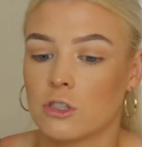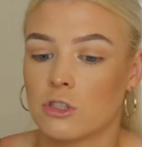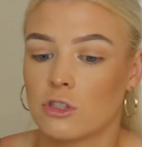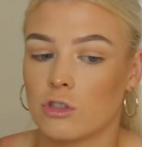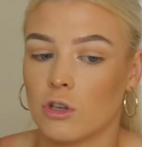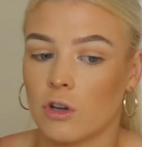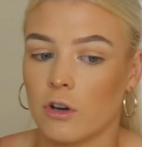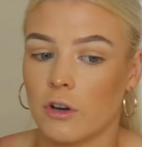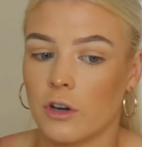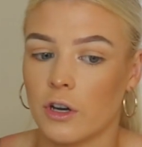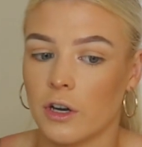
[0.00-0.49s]

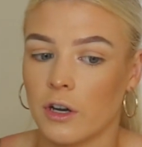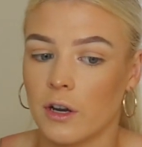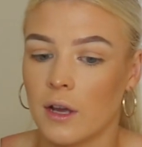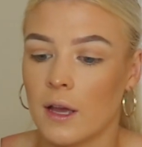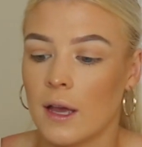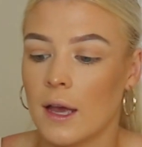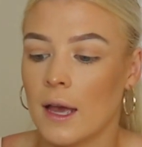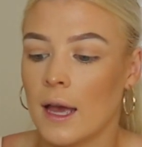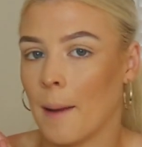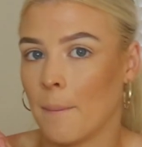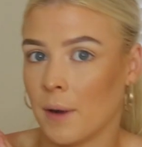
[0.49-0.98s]
So
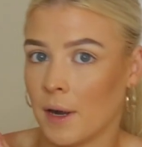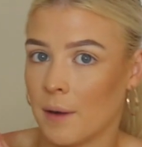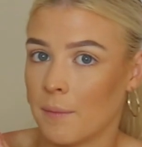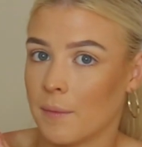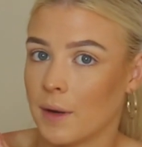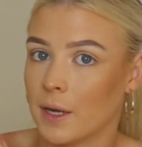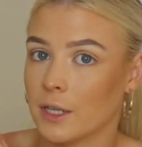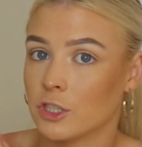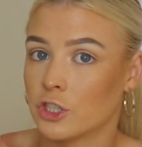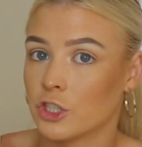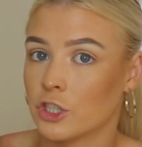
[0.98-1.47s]
I pretty
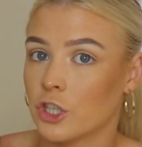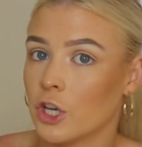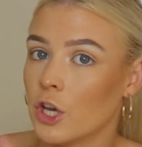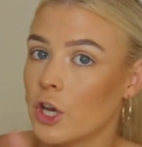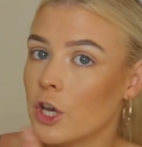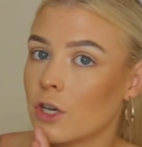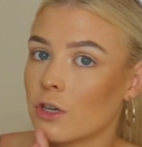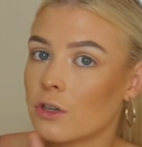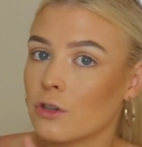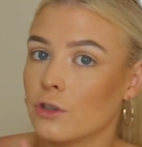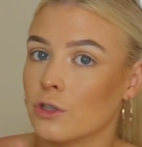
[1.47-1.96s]
much
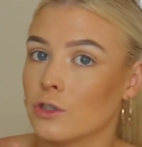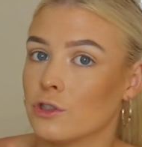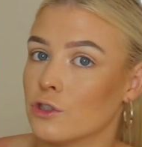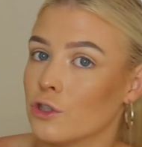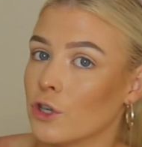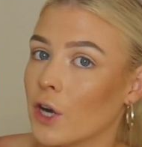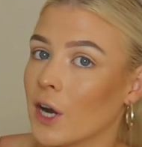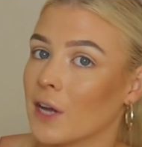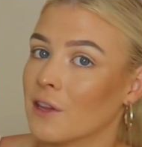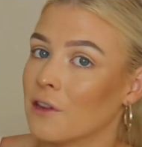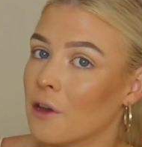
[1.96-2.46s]
could
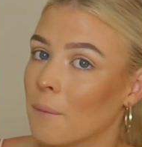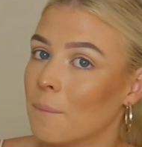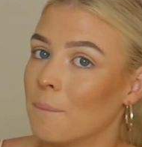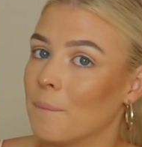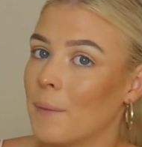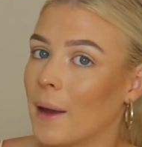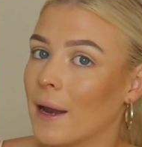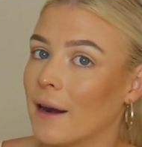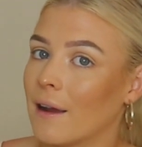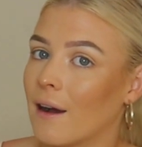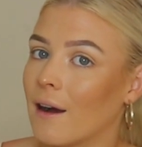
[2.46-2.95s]
do a lot
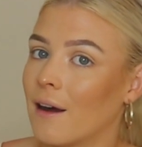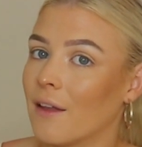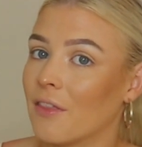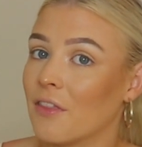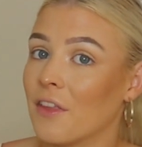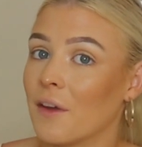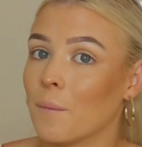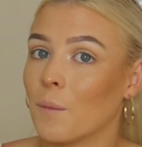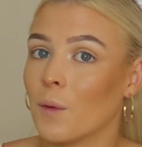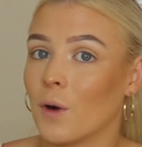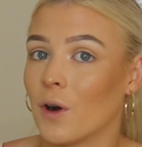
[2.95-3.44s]
better
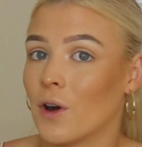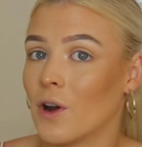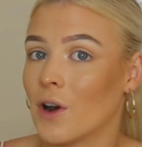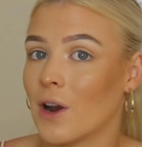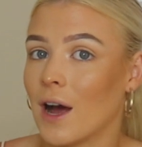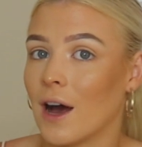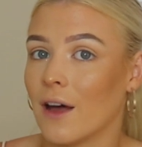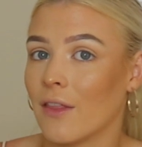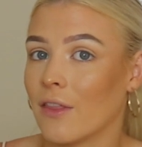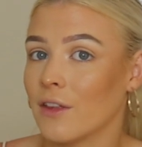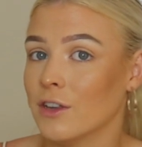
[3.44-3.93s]
than
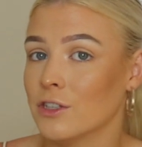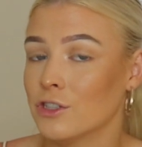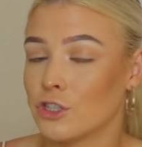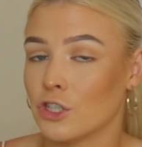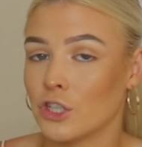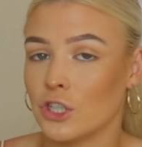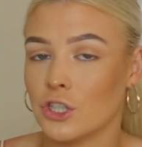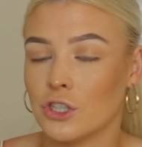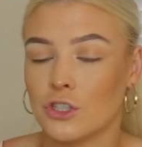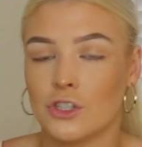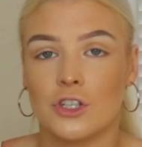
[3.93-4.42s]
what other
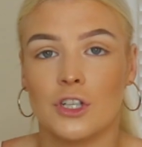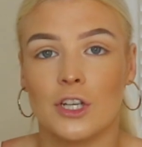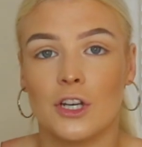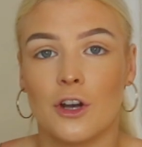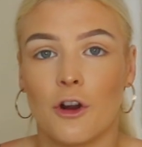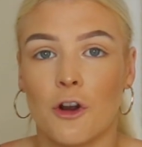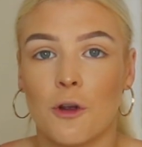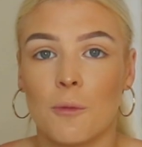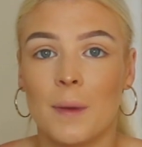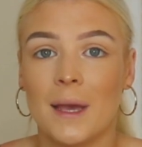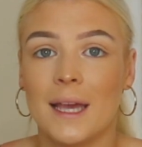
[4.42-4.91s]
students who did
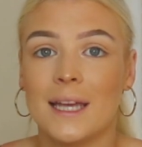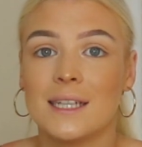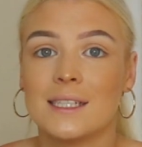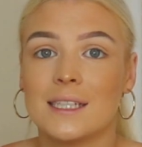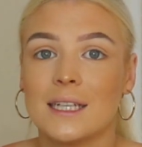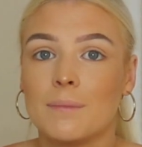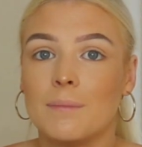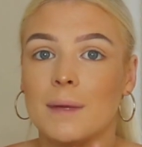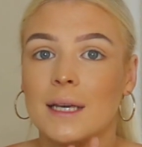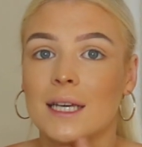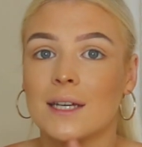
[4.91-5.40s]
OP
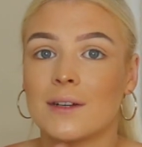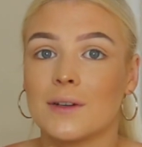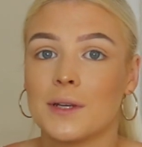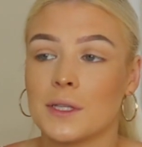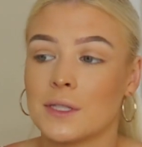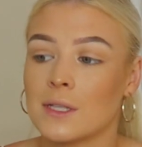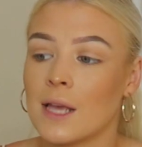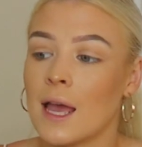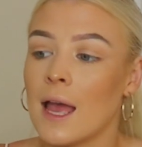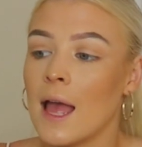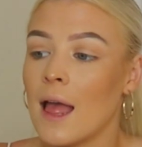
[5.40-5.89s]
did
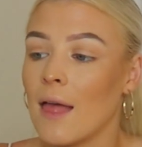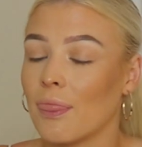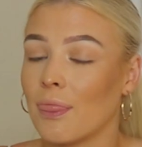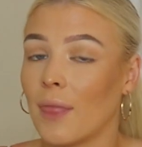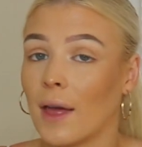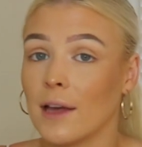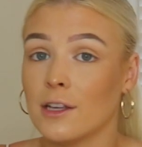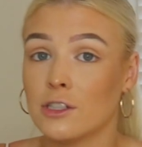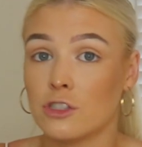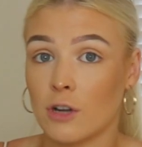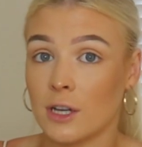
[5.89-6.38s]
because
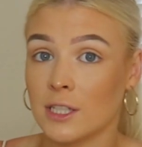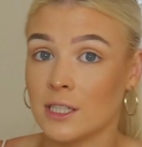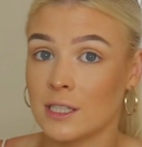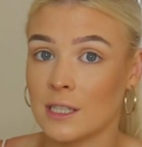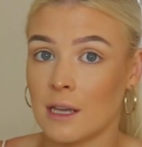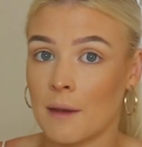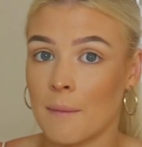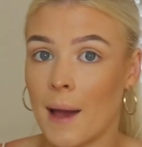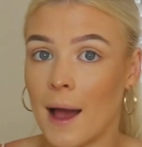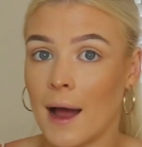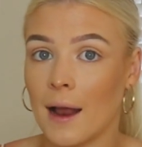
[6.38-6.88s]
they're
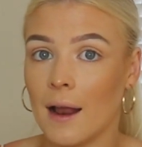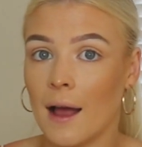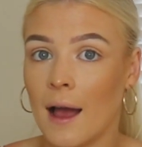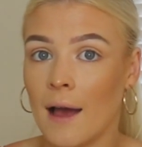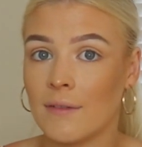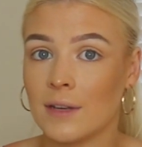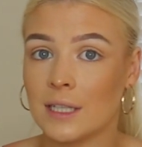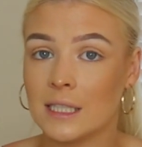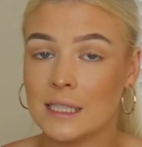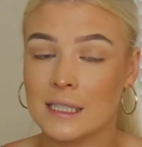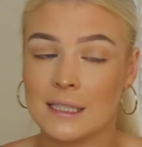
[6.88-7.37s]
stressing about
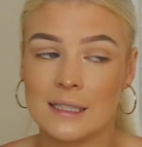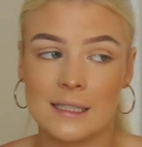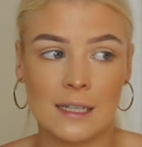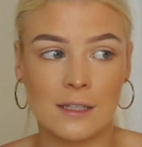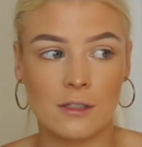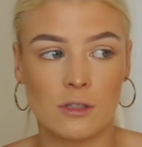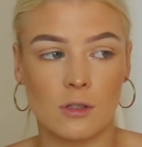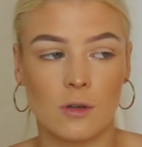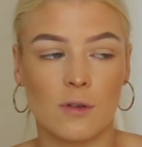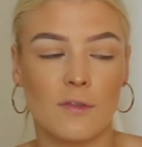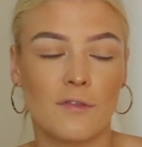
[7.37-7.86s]
having
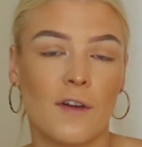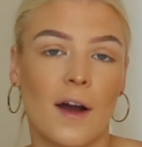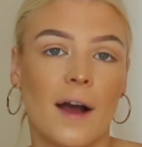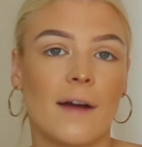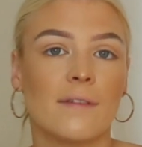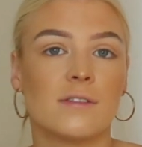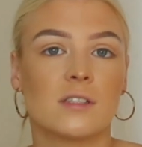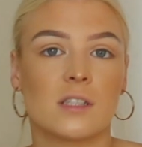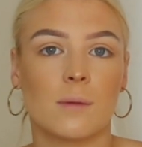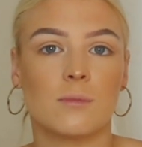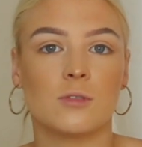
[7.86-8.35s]
six or
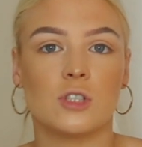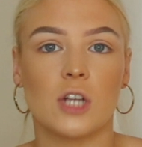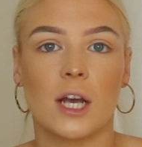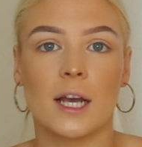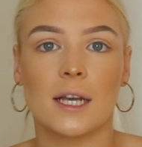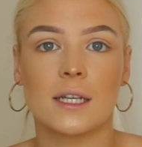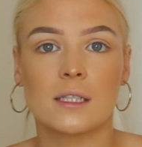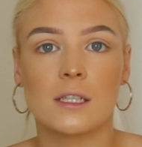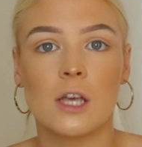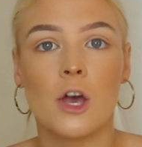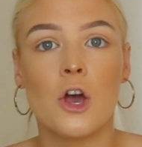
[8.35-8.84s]
five
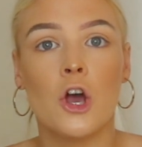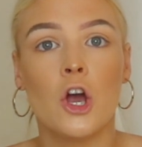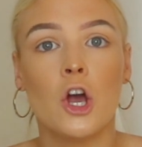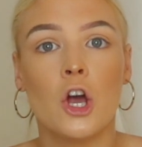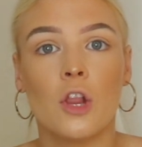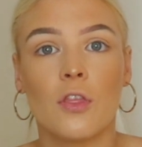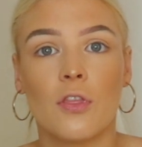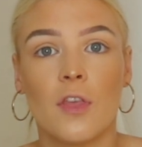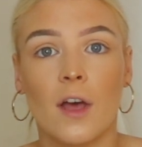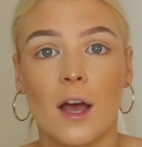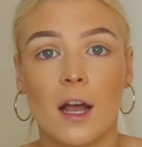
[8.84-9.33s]
subjects
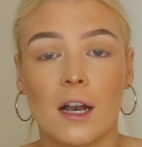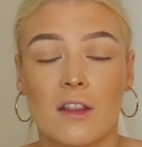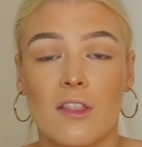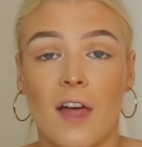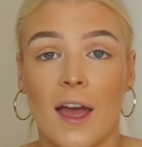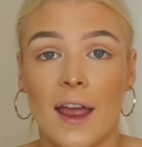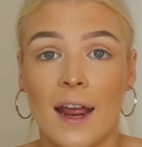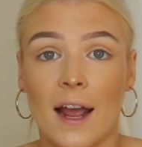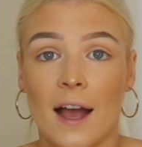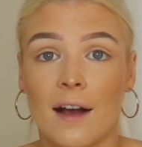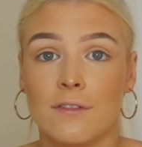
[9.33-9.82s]
that
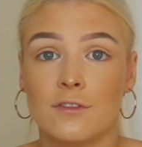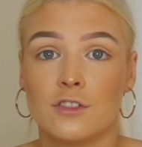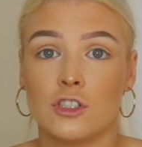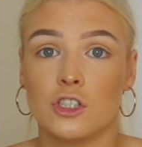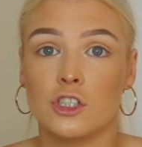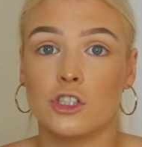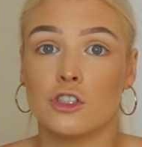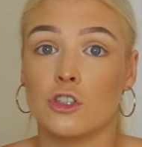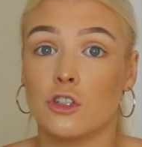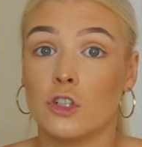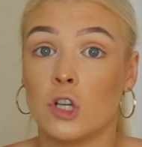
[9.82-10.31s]
they have
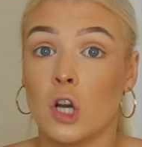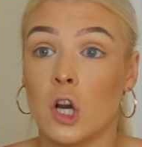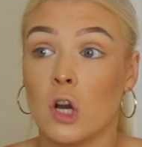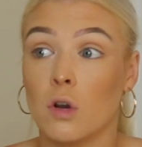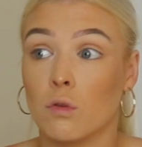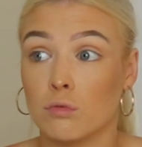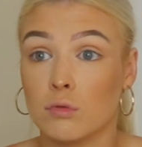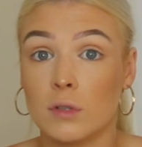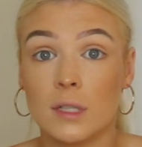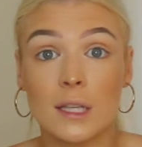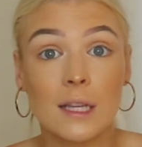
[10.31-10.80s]
to do
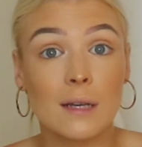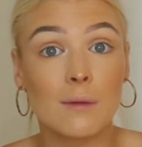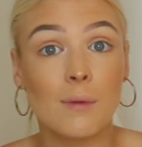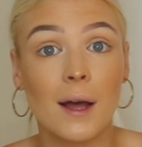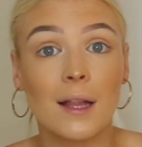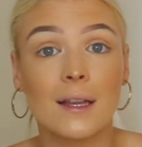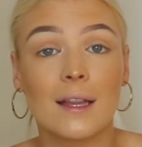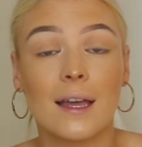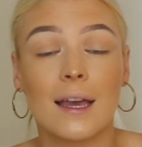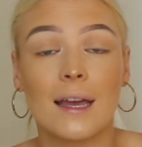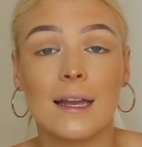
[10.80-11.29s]
really
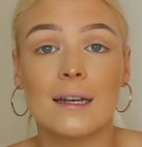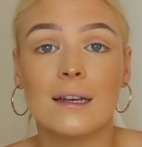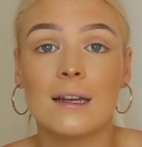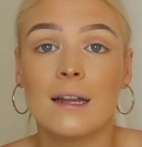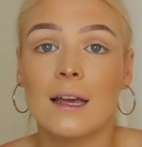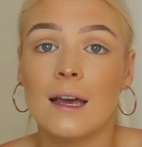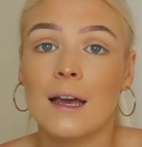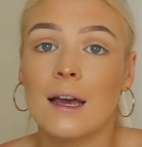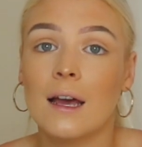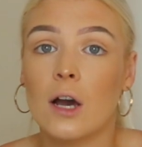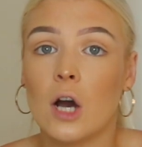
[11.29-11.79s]
well in
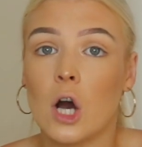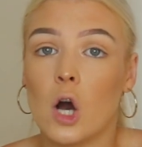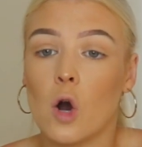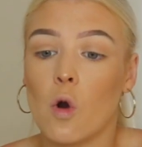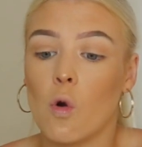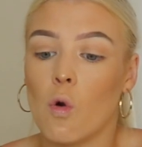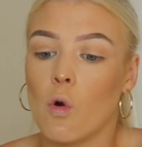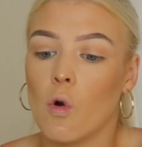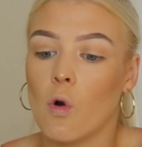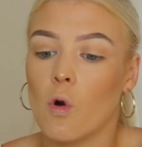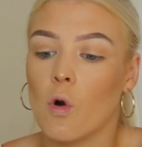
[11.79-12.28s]

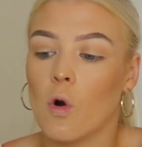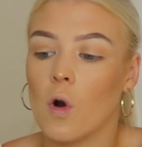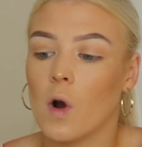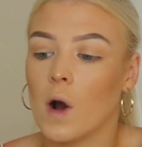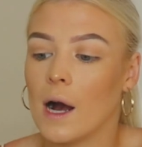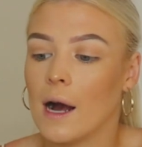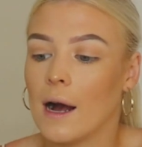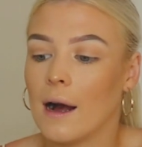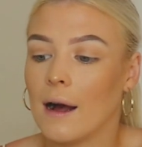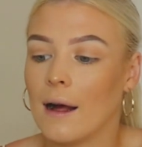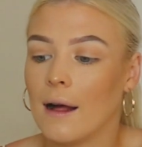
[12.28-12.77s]

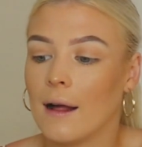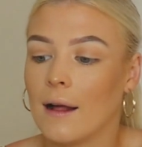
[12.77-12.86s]
or,